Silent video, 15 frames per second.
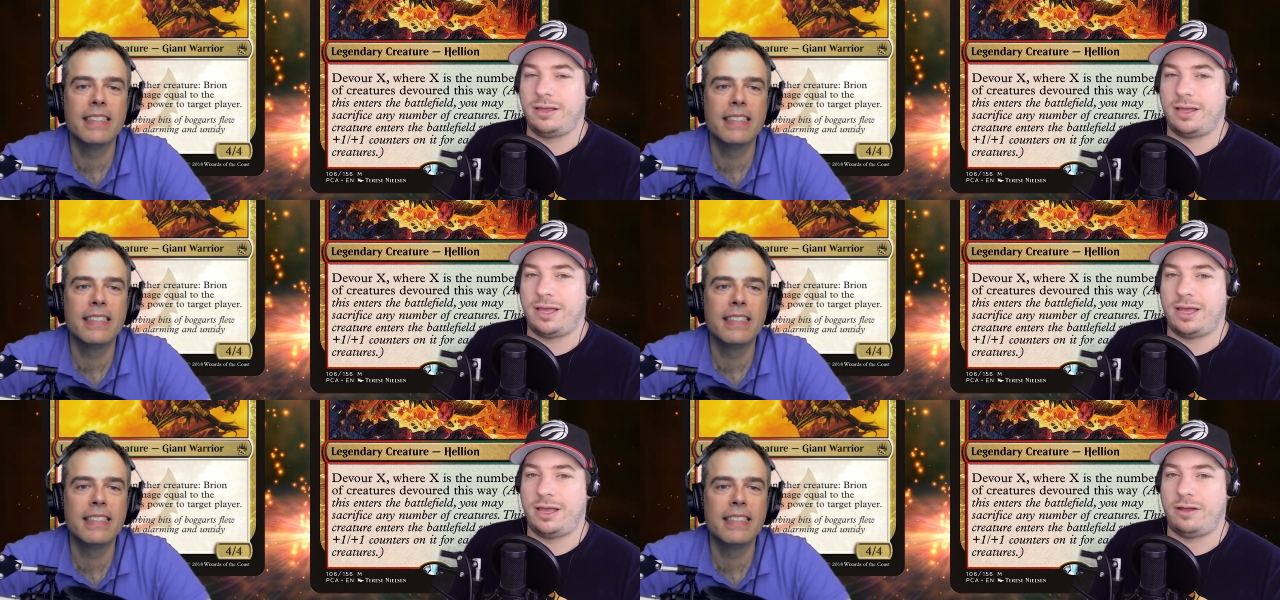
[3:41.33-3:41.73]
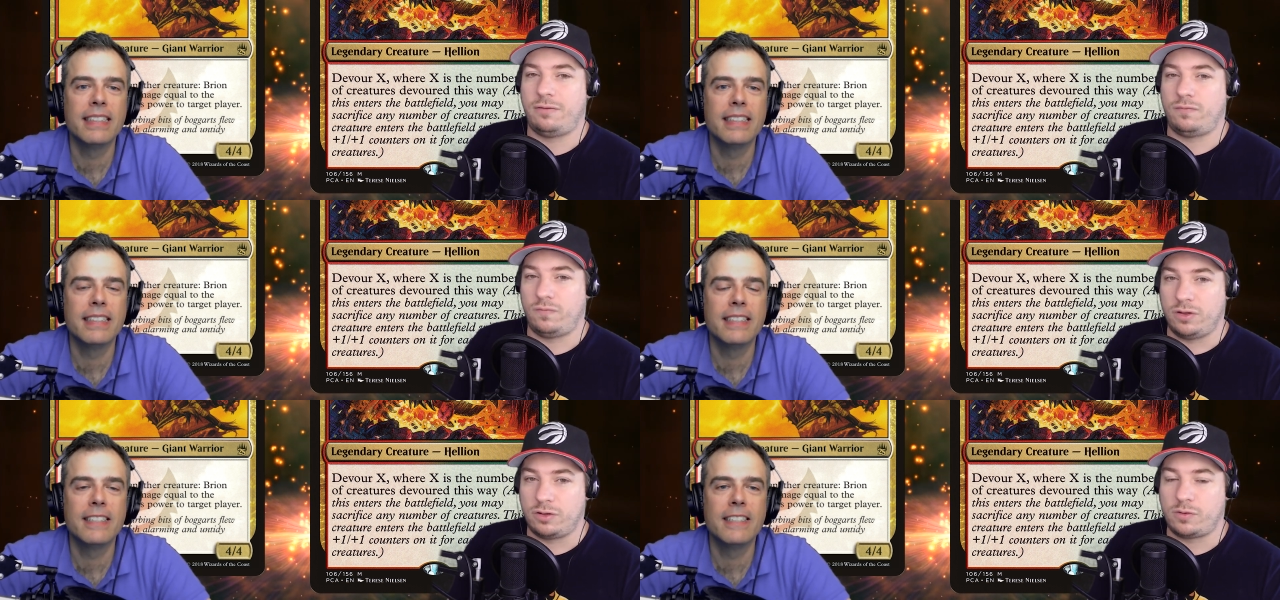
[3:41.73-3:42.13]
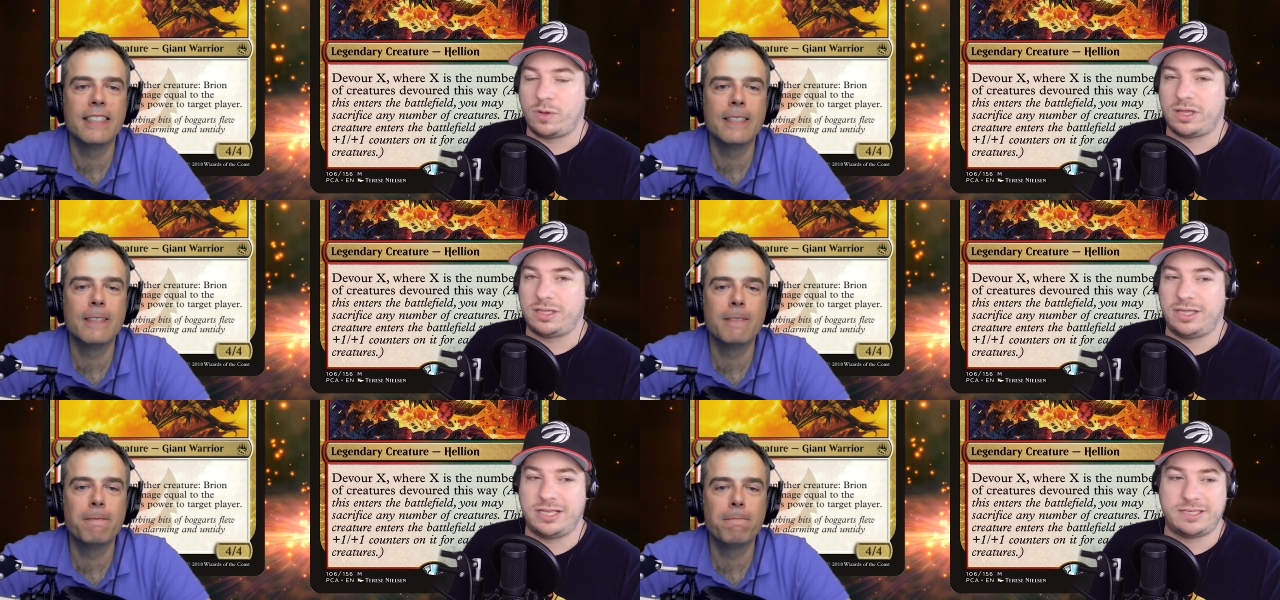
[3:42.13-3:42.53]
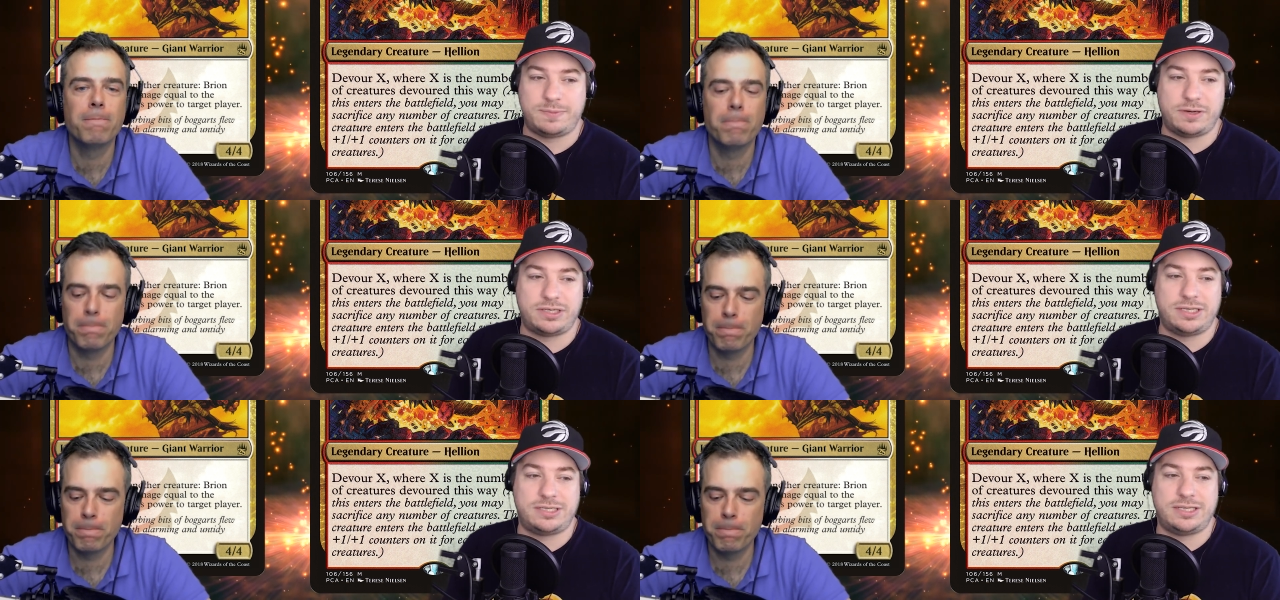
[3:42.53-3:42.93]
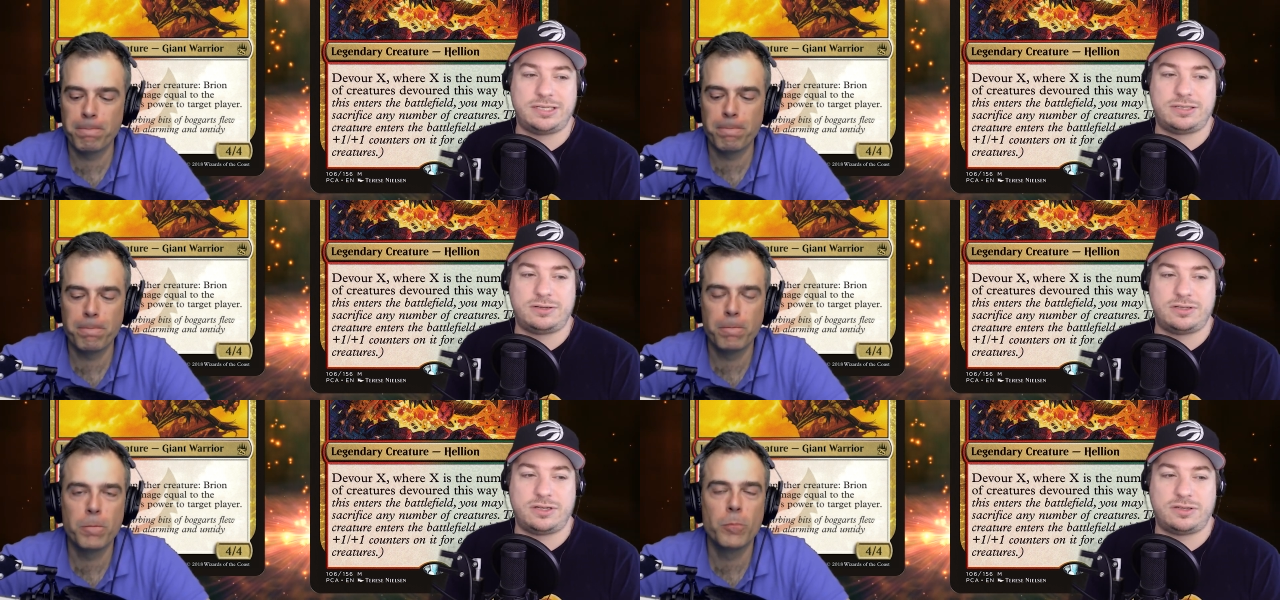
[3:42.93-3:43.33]
Speaker 1: uh, real quickly, especially
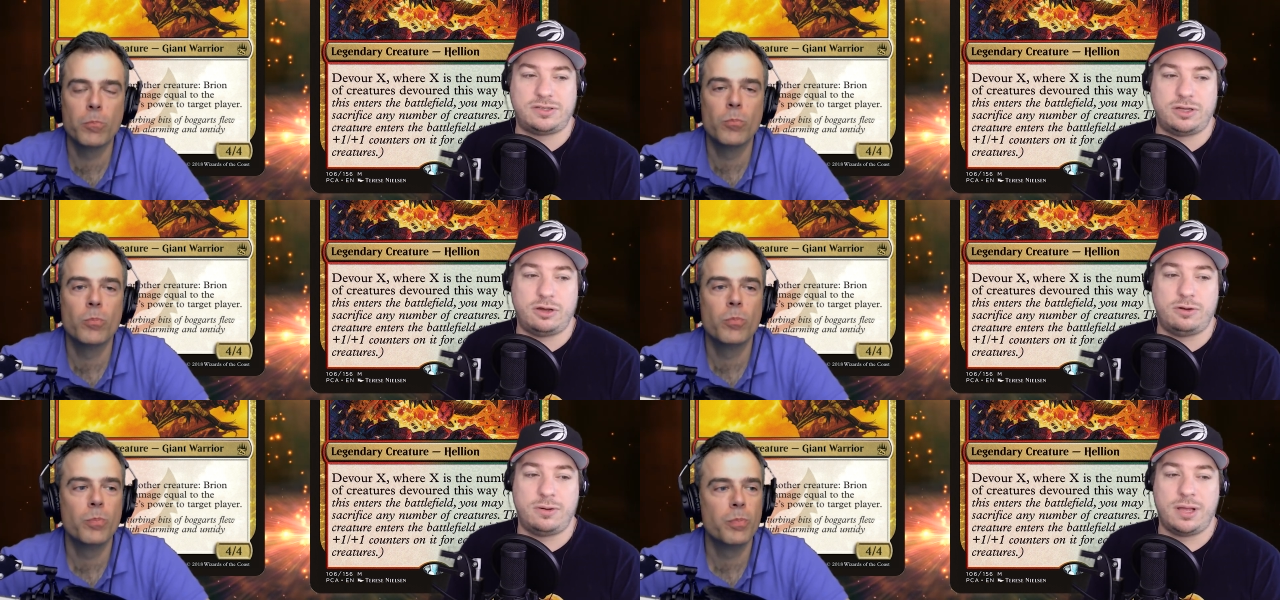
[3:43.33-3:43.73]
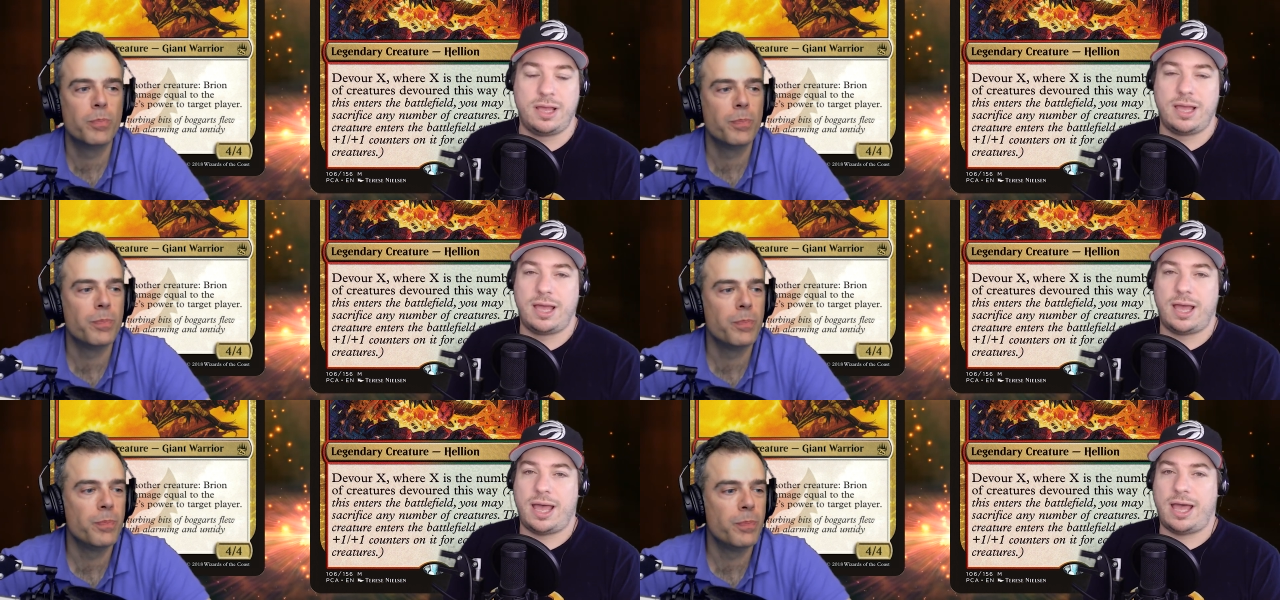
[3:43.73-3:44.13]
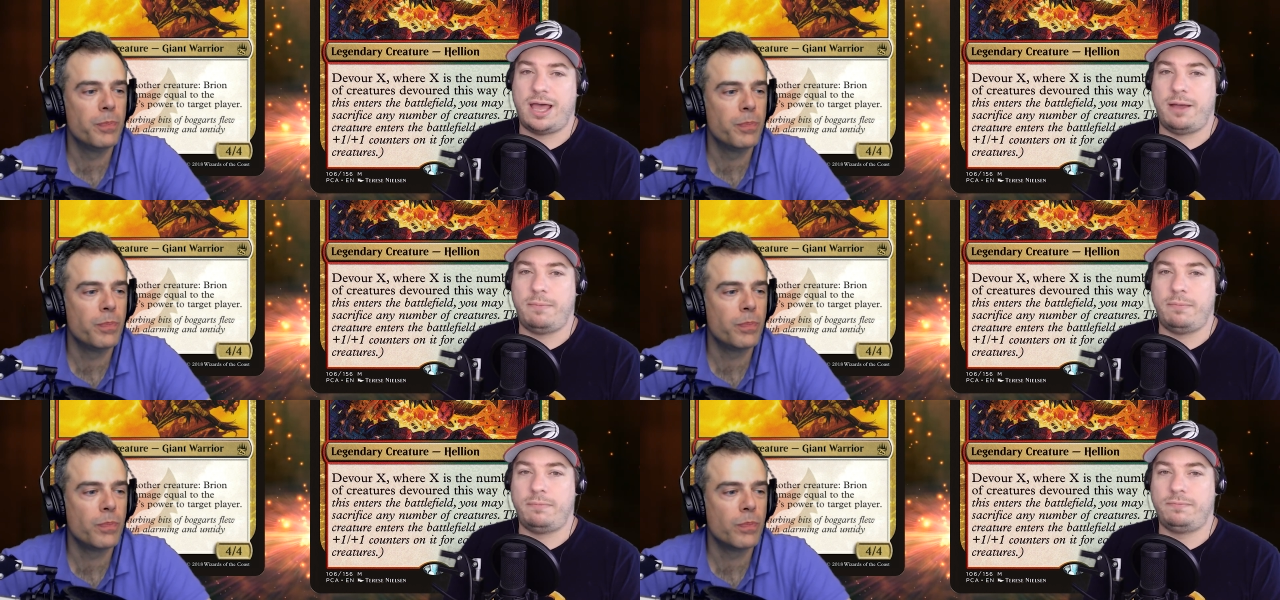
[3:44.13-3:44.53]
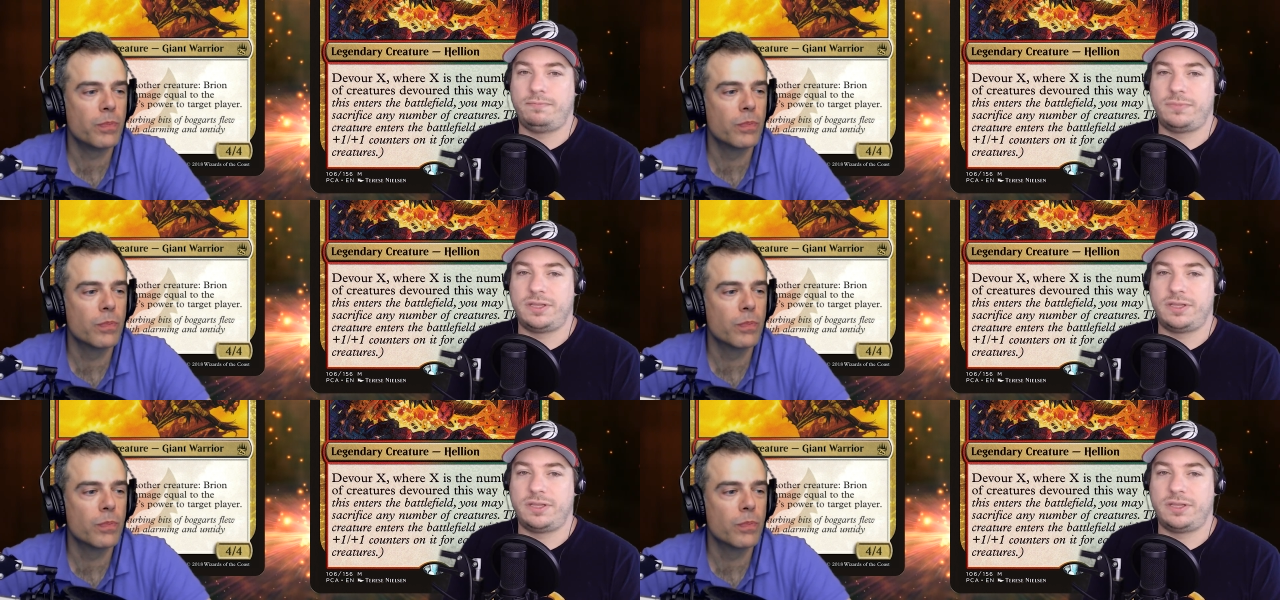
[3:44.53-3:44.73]
since there's also um,